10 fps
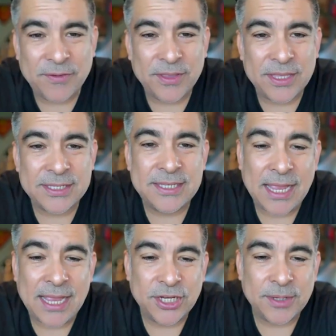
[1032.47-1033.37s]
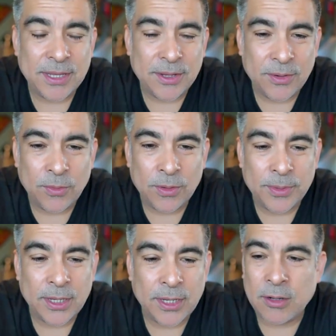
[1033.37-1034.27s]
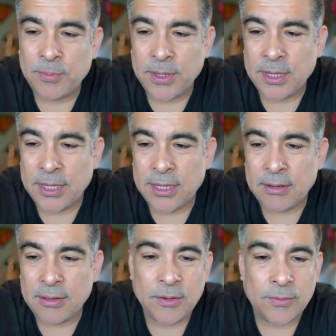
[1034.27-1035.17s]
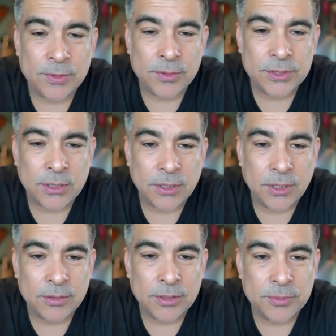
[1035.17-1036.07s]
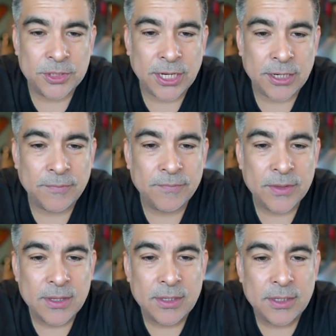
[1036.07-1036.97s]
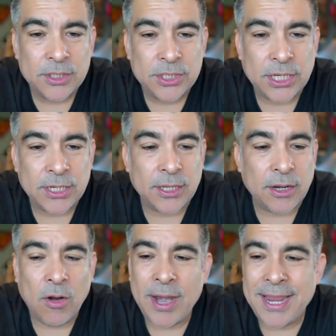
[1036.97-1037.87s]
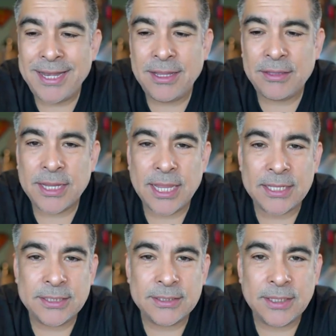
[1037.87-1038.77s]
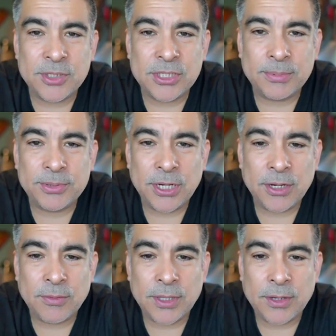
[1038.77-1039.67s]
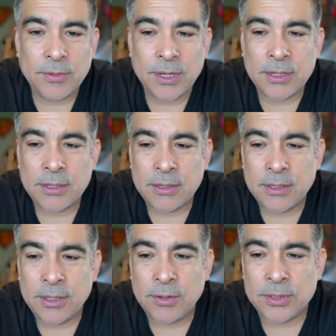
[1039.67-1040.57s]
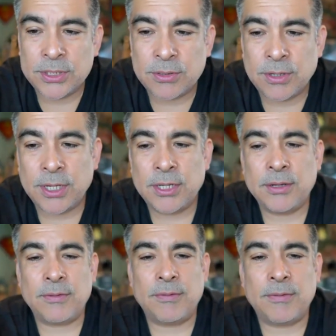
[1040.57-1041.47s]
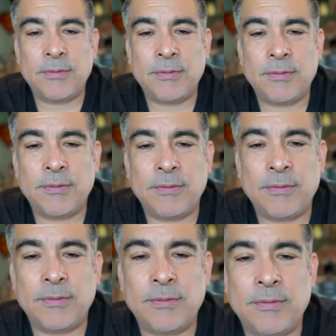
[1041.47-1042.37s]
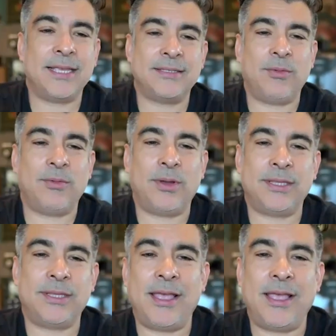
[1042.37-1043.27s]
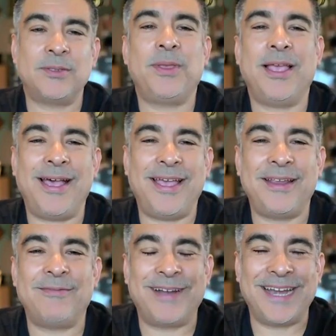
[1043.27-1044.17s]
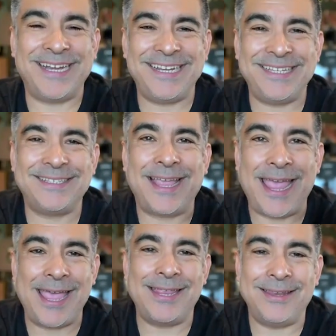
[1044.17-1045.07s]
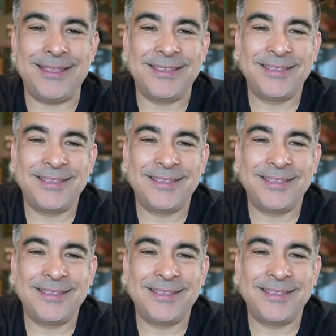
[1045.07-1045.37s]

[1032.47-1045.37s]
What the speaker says: for this? Yeah, Jim, it'll be in the Ruuster YouTube channel. Chandelier. All right, any other guesses? Let me stop sharing really quick your screen, Randy. Any other guesses on what the hell's behind Randy's head?